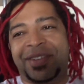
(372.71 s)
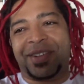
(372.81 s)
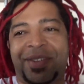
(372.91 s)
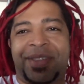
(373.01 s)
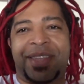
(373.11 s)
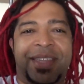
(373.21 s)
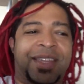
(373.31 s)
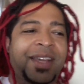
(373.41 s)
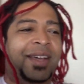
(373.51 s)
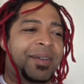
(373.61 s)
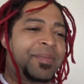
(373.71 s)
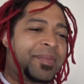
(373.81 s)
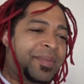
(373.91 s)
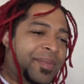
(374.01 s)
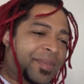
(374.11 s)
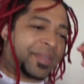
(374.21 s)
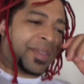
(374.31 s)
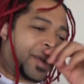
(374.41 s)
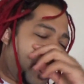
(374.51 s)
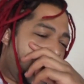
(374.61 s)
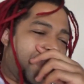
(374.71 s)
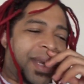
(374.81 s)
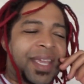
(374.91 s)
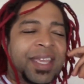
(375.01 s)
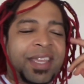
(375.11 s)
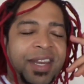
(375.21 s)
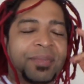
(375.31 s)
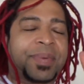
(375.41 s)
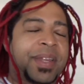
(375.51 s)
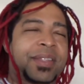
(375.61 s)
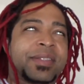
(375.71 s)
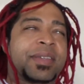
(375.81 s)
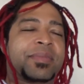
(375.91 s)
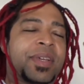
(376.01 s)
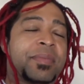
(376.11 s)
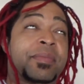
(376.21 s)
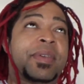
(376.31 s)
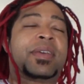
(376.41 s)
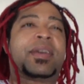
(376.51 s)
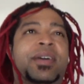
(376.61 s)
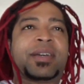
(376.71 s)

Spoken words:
show the I mean, I get it, but at the same time I'm like